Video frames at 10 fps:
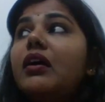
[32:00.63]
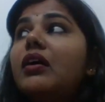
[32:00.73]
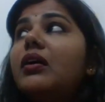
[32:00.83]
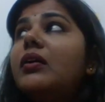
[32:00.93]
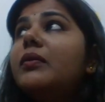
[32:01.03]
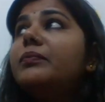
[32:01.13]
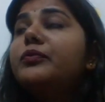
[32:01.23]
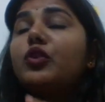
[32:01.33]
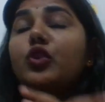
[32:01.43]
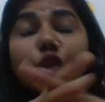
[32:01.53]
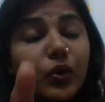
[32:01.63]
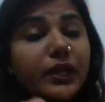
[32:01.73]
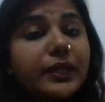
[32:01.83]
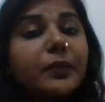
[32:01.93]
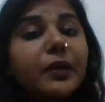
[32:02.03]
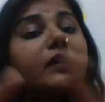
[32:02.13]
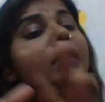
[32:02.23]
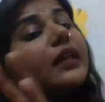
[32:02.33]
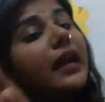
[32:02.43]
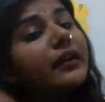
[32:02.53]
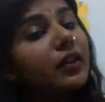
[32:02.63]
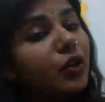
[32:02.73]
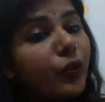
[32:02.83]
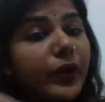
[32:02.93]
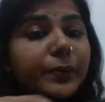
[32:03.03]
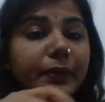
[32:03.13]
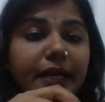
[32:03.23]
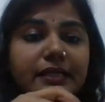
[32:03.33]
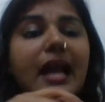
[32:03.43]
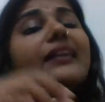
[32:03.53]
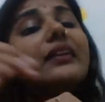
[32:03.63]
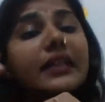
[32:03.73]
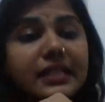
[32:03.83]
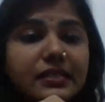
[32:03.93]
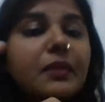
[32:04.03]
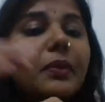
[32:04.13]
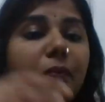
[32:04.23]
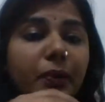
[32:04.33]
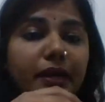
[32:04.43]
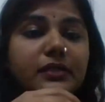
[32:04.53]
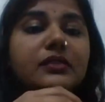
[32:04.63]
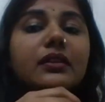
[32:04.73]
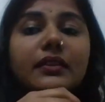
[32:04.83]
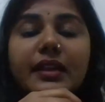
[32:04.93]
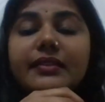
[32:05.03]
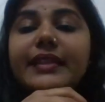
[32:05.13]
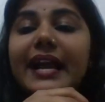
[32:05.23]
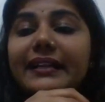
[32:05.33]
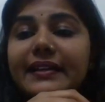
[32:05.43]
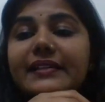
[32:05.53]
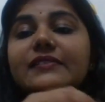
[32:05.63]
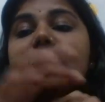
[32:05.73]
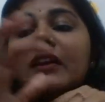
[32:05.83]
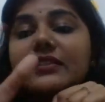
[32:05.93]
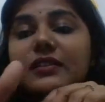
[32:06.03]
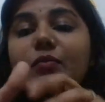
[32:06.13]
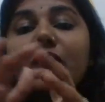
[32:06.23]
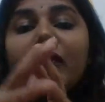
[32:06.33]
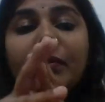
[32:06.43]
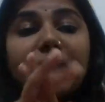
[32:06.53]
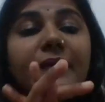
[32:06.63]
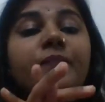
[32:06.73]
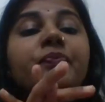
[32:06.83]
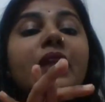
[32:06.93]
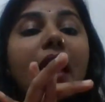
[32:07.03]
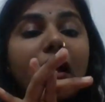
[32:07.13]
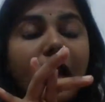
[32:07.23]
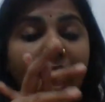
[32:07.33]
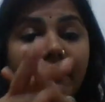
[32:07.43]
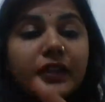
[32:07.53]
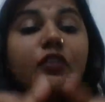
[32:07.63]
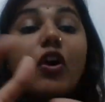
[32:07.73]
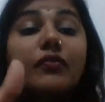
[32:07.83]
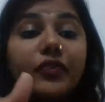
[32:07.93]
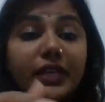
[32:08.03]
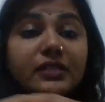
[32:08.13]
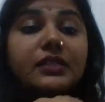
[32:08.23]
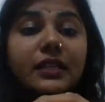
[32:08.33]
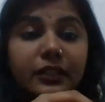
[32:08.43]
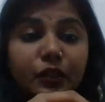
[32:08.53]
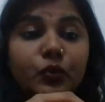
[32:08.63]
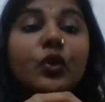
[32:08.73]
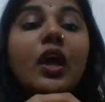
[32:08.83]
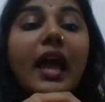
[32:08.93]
a good quality product at a lower price, at a reasonable price, then in that case the customer will be having confidence in you,